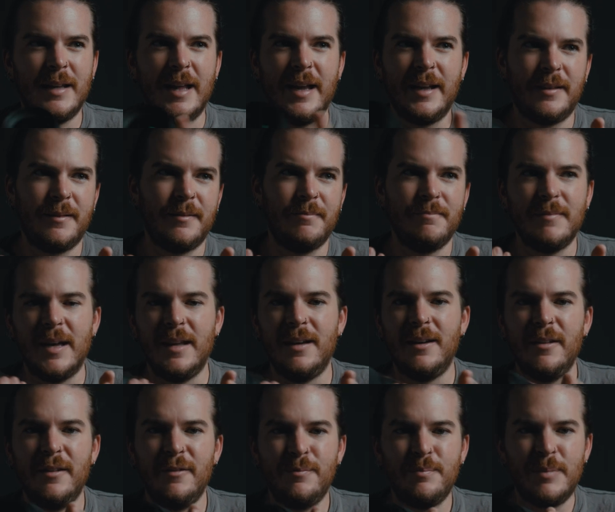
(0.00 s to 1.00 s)
like a
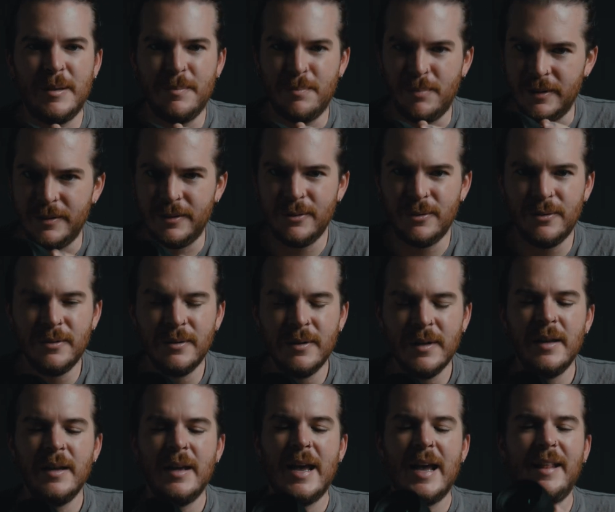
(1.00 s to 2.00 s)
lot of people do,
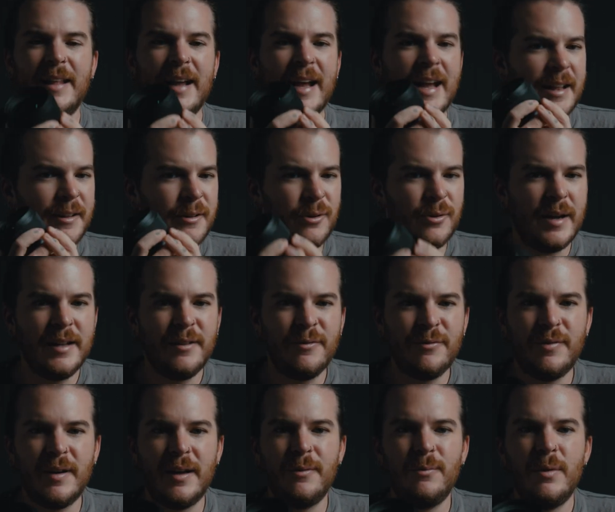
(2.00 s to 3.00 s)
and I had great
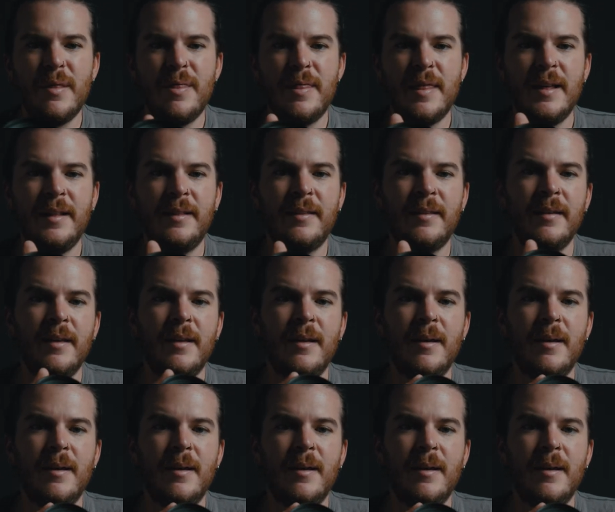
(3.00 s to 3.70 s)
fun with it,